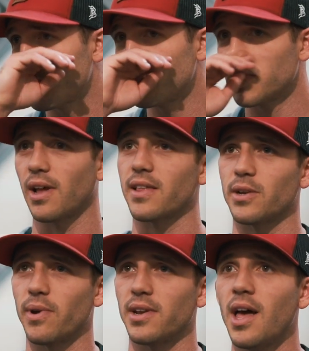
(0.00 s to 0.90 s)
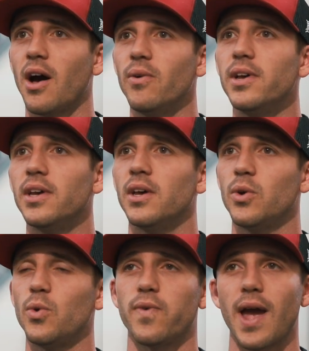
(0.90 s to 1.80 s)
one particular athlete right now
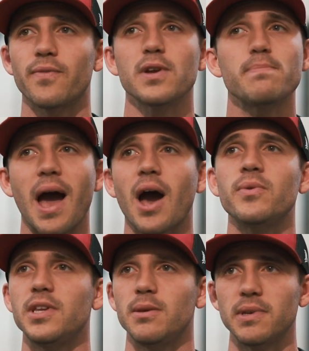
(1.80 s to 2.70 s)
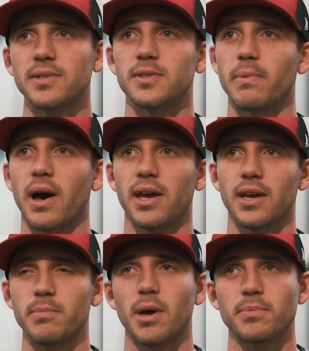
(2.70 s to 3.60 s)
who every pound he misses by,
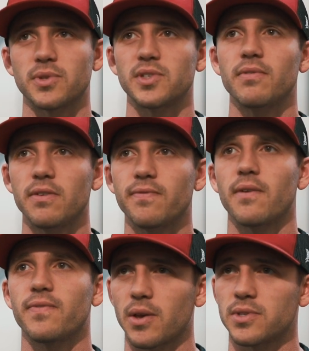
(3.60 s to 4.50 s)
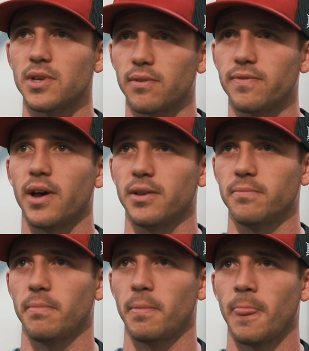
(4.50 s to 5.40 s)
it could be up to a $75,000 fine.
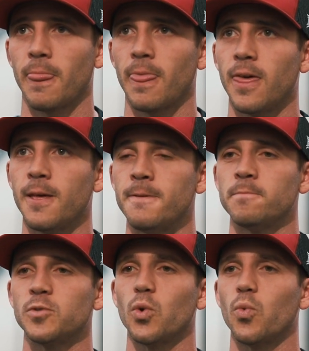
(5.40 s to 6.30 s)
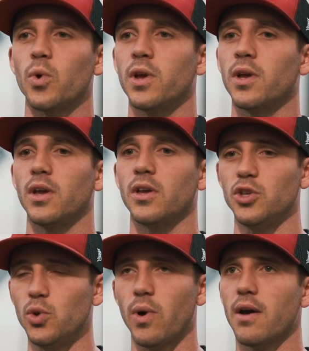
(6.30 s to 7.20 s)
So
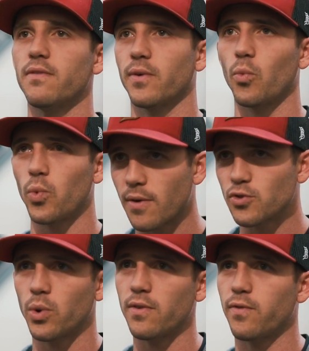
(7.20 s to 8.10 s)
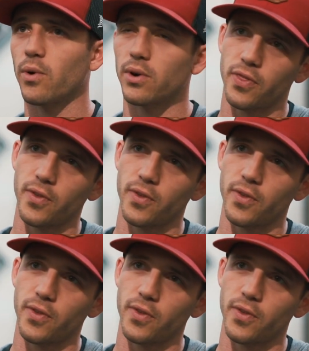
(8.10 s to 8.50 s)
we have 24 to